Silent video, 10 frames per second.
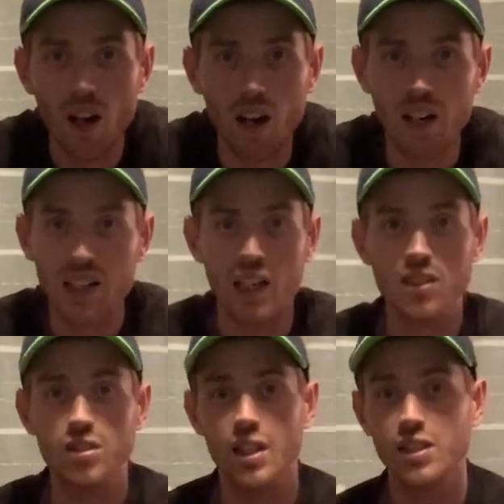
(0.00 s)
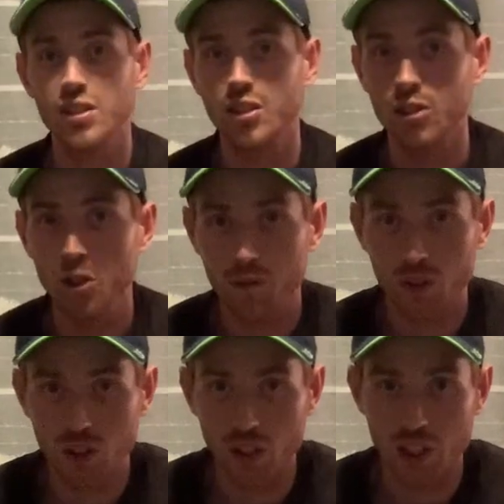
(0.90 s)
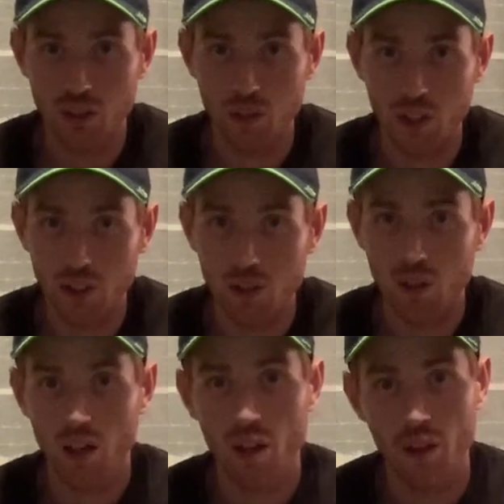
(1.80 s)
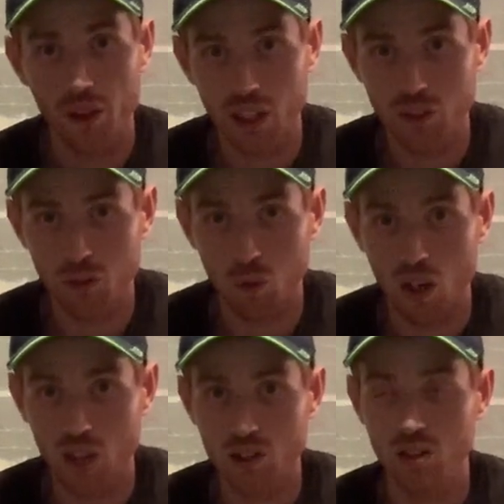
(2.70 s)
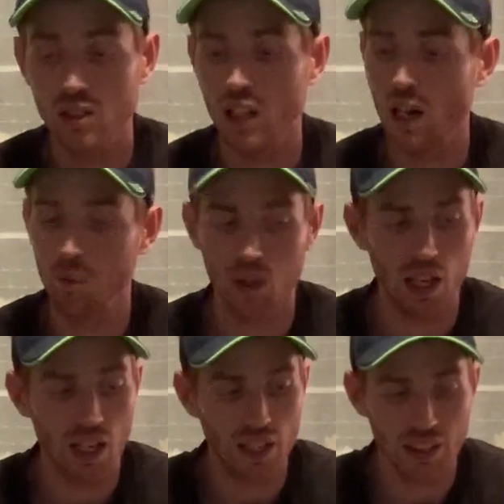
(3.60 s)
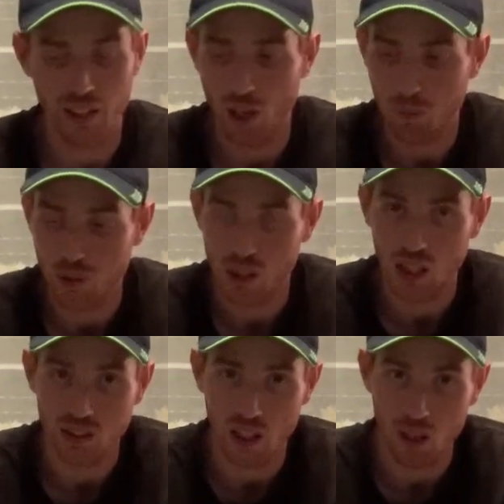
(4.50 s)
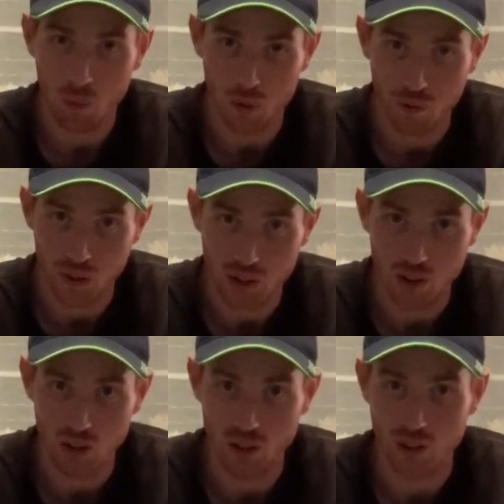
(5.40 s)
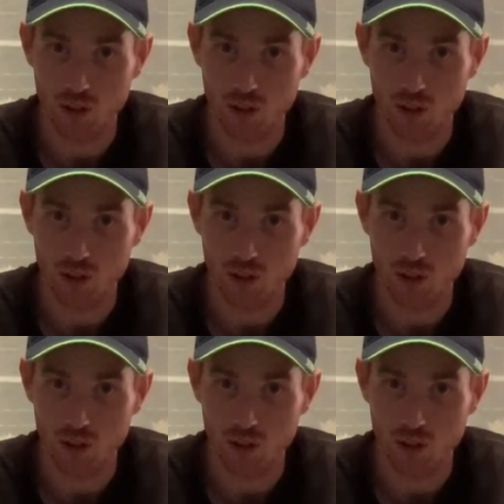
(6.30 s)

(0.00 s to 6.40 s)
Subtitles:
Alright guys, so that's going to do it for today's video. Thanks for watching. I'm glad I could help you guys out with fixing your